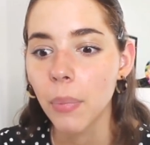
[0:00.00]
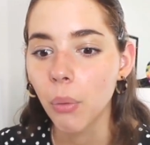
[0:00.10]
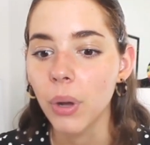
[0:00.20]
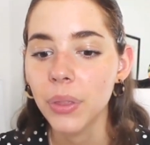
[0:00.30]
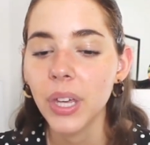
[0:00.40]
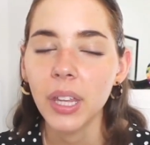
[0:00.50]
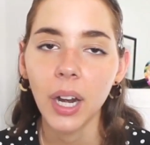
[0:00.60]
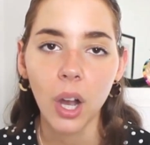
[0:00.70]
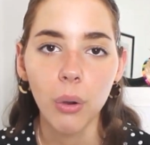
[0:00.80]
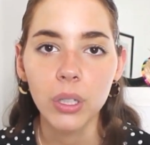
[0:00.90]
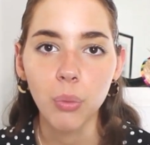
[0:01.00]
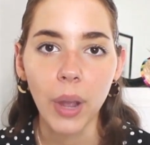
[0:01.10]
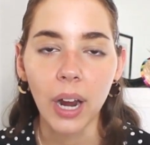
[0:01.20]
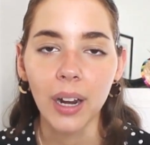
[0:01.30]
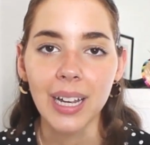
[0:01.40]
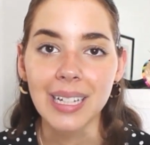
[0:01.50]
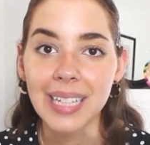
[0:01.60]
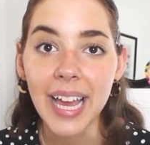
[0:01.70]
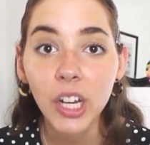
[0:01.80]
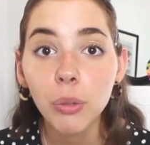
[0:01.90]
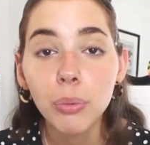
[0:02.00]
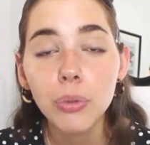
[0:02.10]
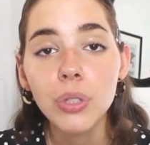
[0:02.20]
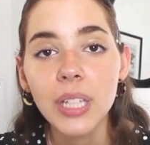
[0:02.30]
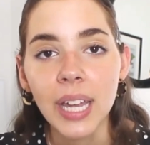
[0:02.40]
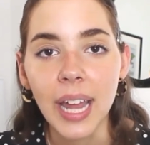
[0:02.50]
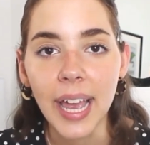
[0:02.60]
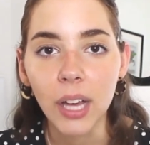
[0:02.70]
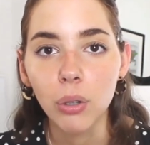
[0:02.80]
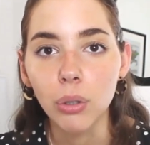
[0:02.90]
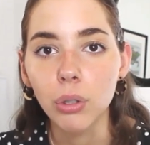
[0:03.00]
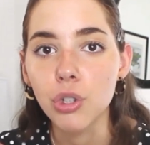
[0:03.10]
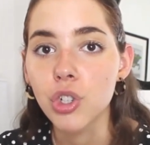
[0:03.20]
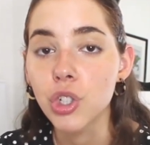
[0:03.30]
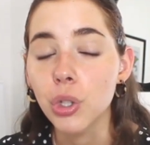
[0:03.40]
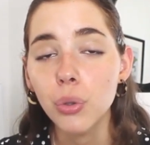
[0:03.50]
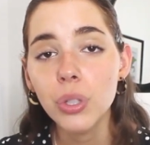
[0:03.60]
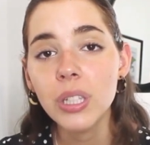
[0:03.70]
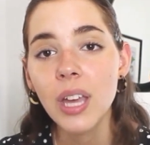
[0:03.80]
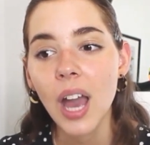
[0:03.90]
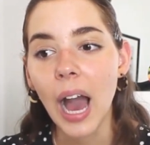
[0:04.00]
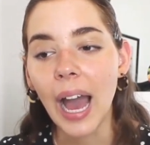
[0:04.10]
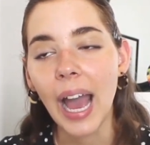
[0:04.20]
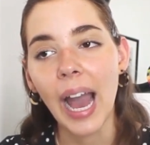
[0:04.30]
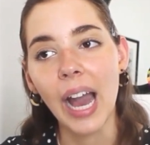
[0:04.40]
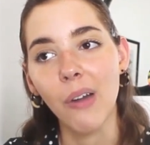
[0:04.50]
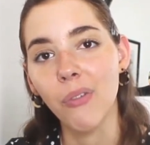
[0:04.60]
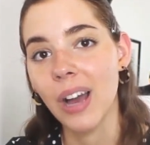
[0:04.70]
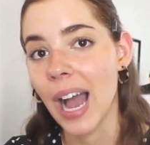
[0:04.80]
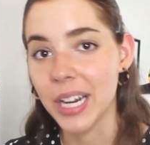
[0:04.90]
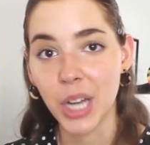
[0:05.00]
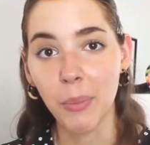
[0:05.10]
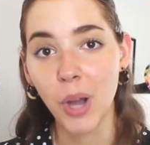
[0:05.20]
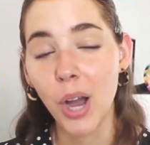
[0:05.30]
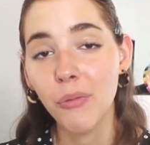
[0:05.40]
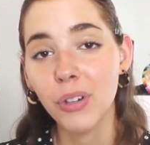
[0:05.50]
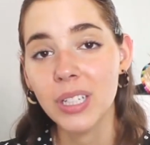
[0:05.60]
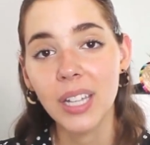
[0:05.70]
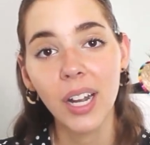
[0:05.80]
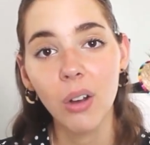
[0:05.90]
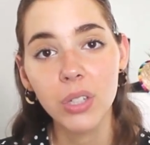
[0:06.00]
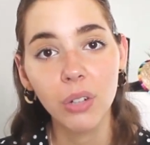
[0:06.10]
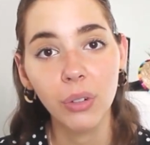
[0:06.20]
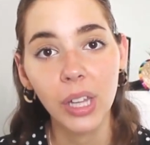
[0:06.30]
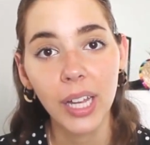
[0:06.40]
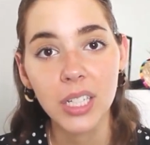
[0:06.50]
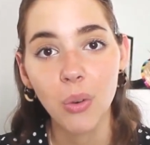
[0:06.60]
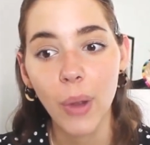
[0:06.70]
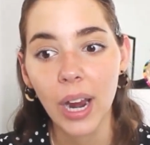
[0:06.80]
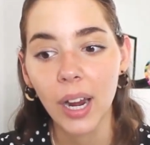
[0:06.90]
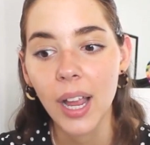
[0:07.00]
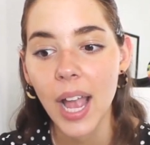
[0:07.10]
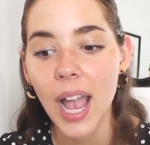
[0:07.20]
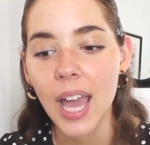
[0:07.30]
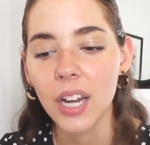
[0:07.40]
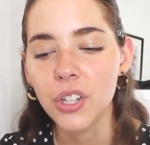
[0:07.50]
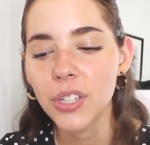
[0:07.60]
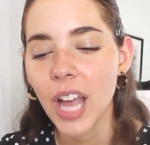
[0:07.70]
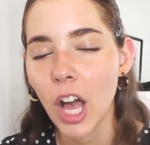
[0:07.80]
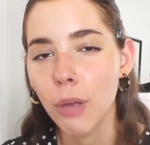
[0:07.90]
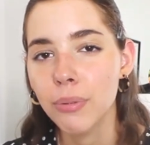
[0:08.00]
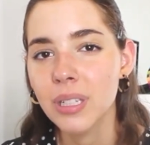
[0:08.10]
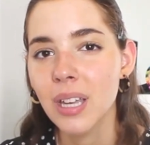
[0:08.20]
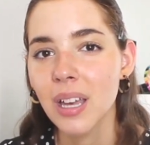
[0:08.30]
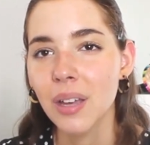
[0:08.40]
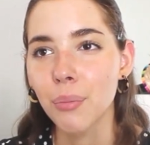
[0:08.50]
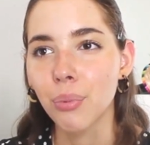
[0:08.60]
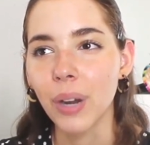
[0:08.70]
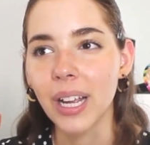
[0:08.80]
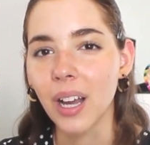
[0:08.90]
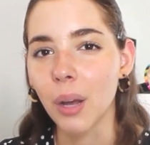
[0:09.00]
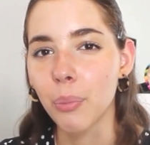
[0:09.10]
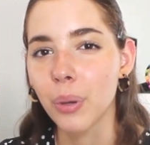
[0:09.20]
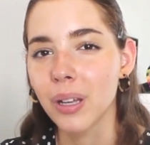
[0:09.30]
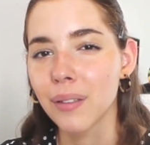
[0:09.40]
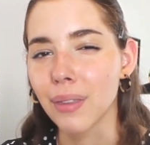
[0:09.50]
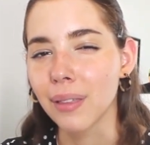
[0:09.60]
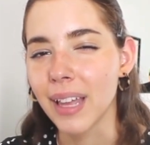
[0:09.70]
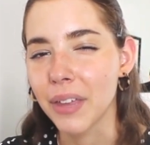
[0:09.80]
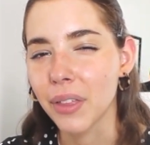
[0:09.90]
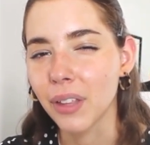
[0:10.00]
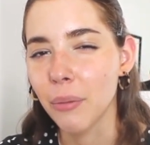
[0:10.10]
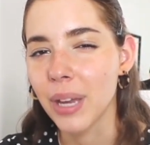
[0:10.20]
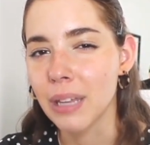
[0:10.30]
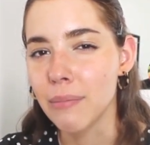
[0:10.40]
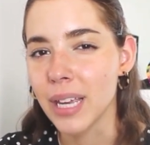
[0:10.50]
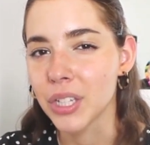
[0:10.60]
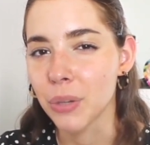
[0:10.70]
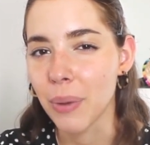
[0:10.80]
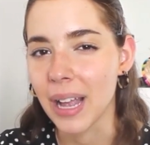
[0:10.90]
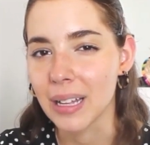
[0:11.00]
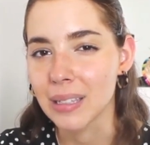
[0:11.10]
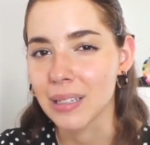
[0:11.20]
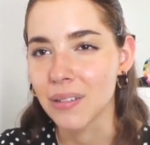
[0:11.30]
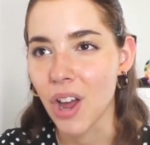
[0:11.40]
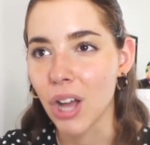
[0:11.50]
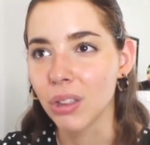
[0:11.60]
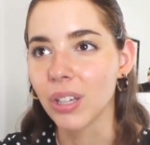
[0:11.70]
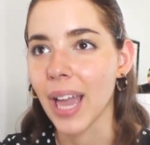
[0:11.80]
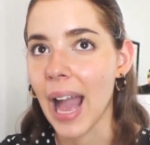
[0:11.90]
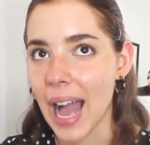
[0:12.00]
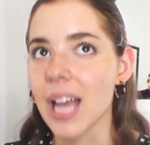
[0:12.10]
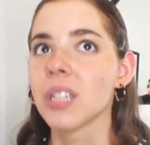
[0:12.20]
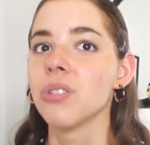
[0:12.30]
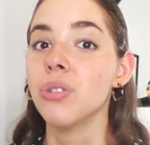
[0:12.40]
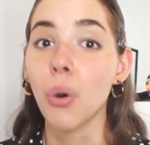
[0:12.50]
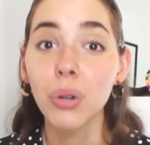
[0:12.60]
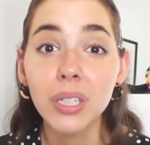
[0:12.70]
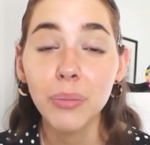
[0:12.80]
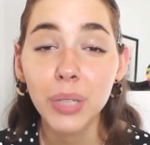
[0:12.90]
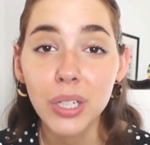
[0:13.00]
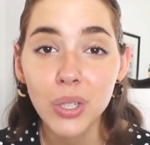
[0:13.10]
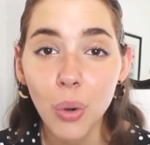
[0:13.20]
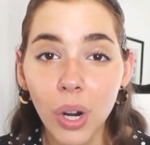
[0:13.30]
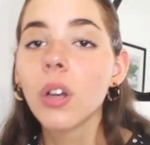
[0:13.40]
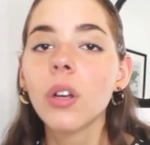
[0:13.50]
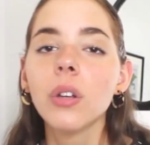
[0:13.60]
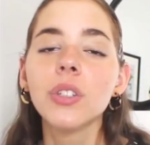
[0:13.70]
But one thing that I always wear is ankle boots and ankle shoes. I have high top Converse that I also really like to wear, and it just helps break up the length a little bit and makes your pants not look as noticeably short.